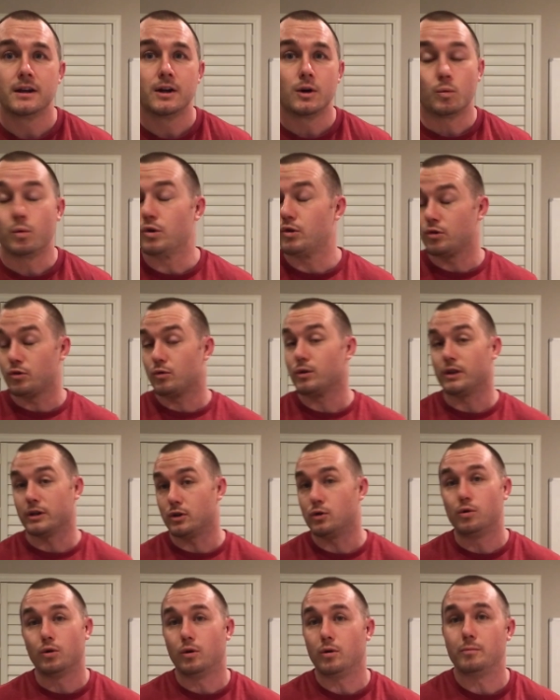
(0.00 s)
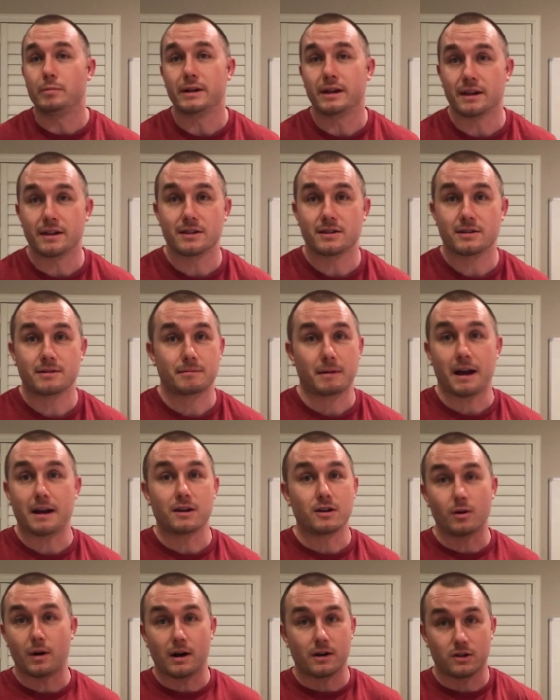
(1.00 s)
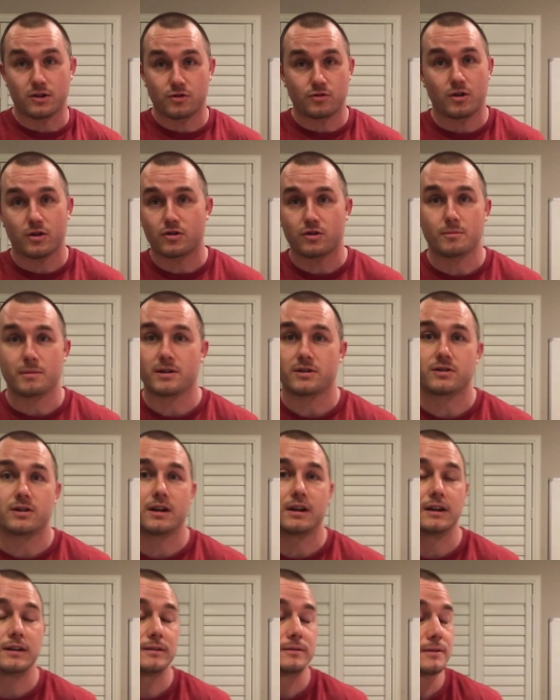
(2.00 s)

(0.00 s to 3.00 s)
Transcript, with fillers: which was really cool because I didn't know how to structure my studying.